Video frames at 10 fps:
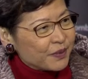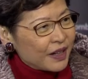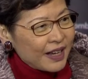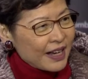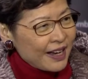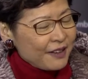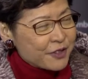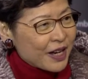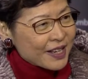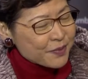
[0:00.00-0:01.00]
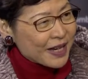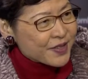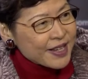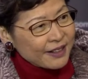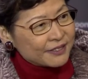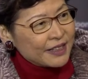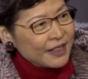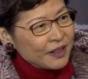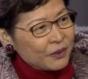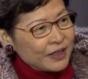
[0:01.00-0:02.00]
I have to ask myself
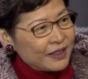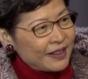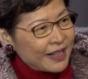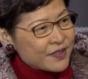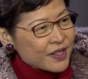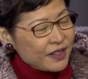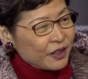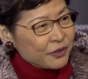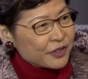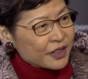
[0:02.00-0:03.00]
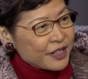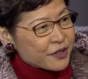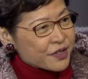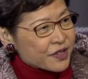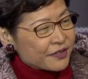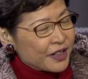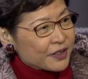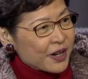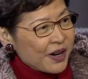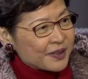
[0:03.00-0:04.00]
whether that's in the overall interest of Hong Kong.